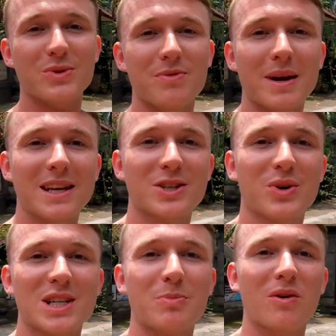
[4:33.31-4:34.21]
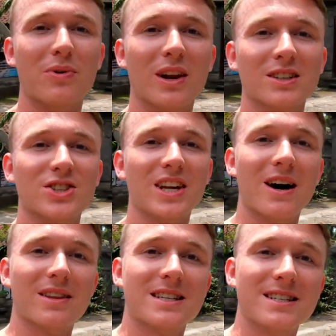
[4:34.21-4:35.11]
so we've made it to our spot for lunch
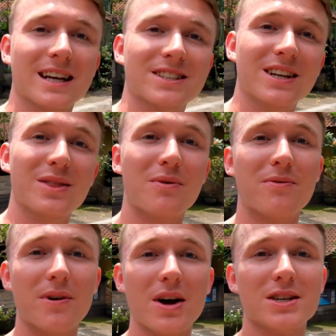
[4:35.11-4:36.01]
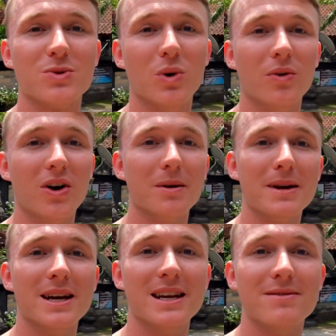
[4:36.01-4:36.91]
now. This is actually the first warung
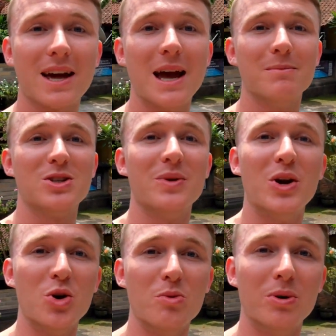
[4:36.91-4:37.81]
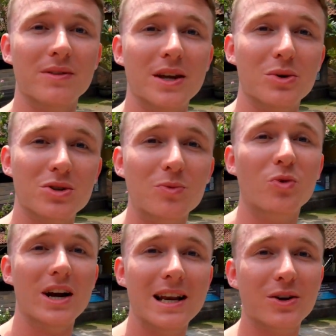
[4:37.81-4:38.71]
me and Eve came to in Ubud. They do some
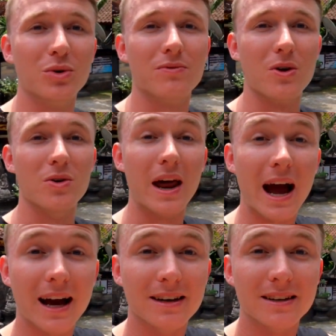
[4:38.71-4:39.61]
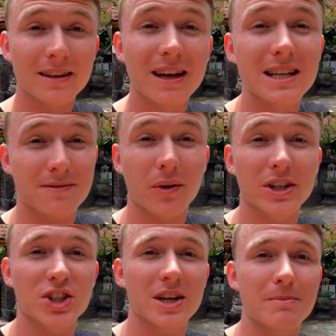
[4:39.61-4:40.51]
really good food and it's
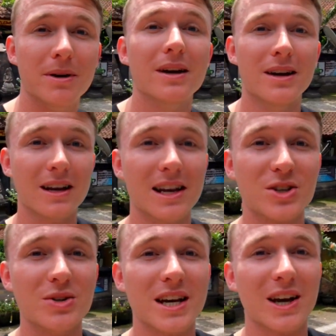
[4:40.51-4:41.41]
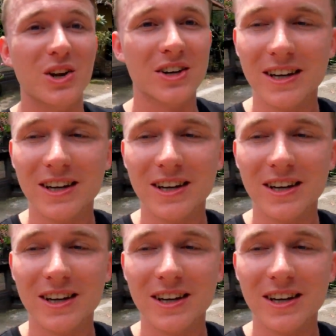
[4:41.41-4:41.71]
very cheap. Let's go take a look.